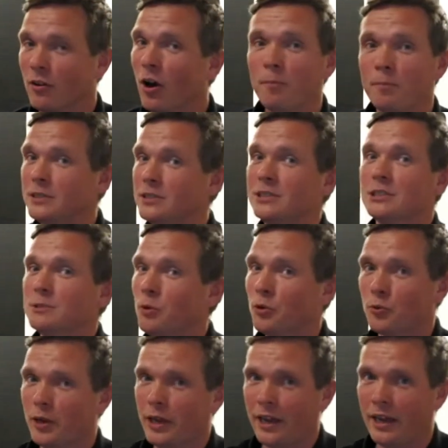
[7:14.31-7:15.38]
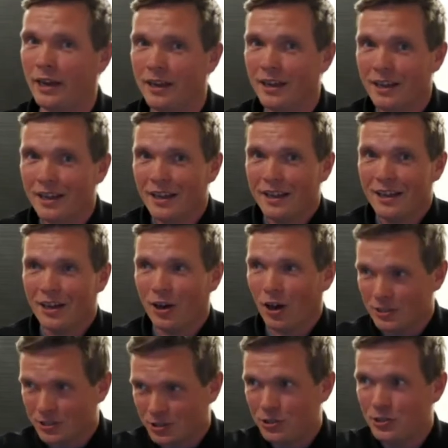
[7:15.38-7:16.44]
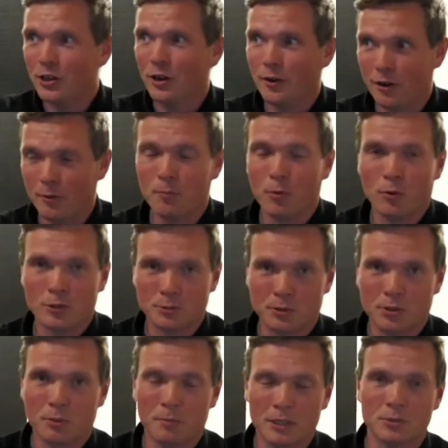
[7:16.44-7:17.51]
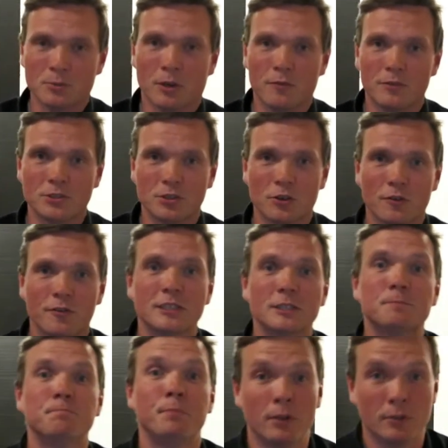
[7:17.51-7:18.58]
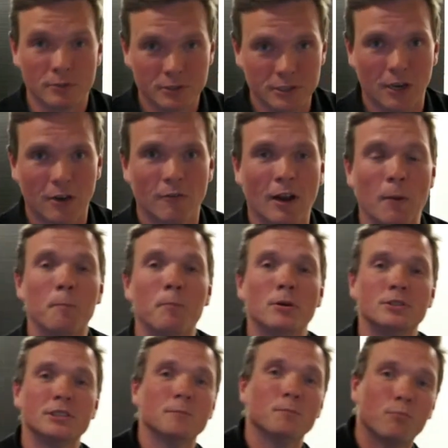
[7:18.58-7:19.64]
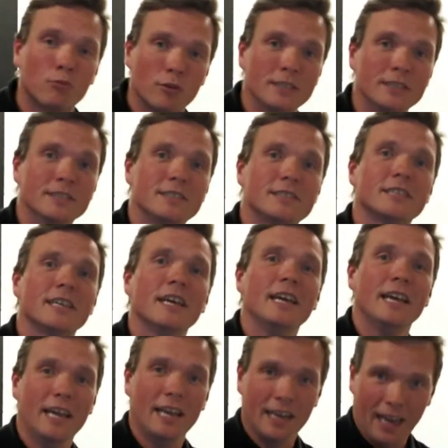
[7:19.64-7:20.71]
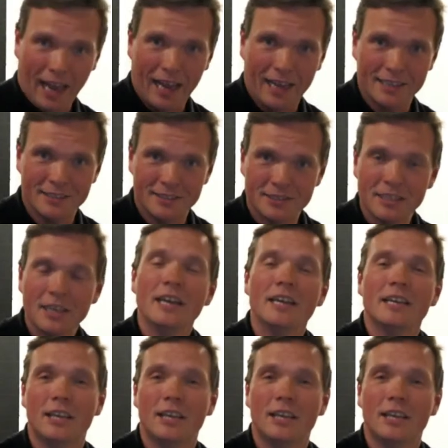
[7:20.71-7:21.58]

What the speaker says: Our business model here, our studio here in Portsmouth at Musselwhite Photography, is built around putting prints in hands,